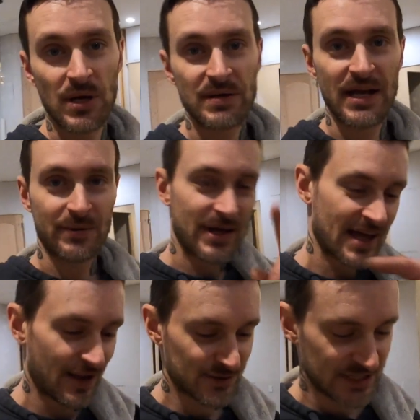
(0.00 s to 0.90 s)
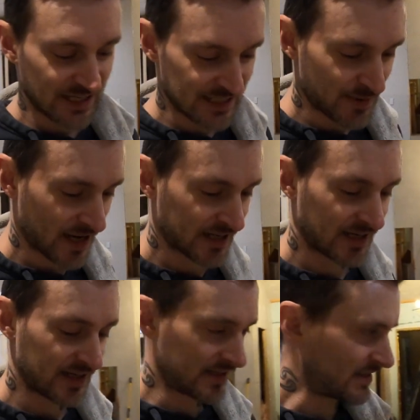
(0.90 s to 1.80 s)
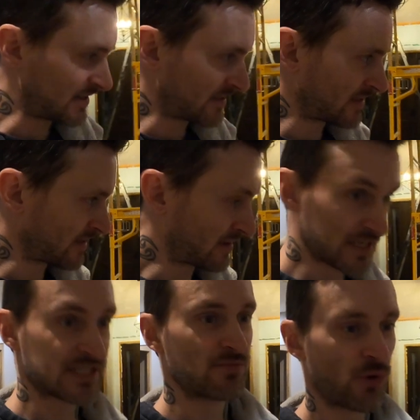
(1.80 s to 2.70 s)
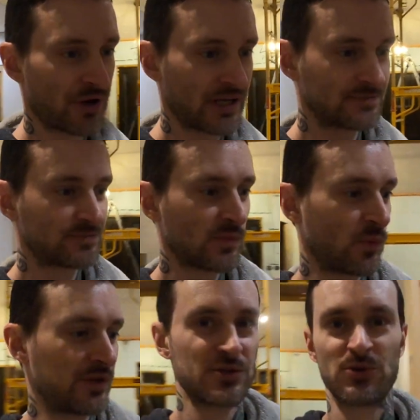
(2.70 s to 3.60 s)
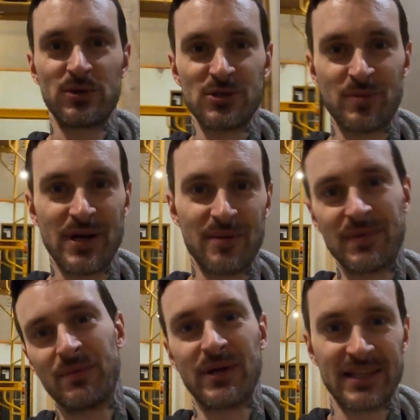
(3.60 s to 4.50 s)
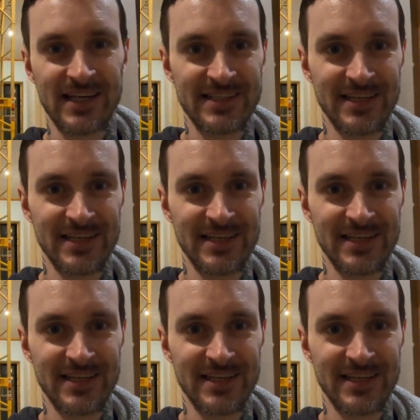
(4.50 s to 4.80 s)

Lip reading: But anyway, I will see you guys back this morning when the stores open up and we get that